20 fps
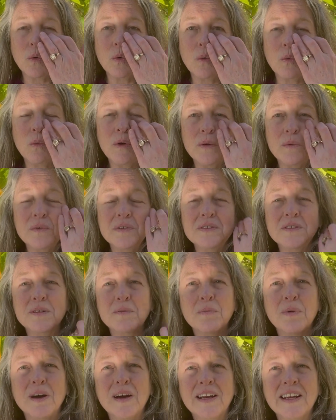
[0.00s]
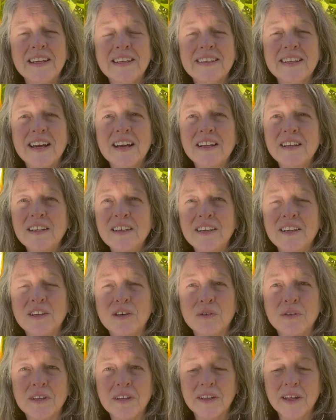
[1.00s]
what was the body telling
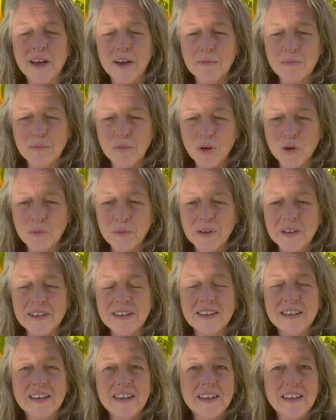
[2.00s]
you in that moment?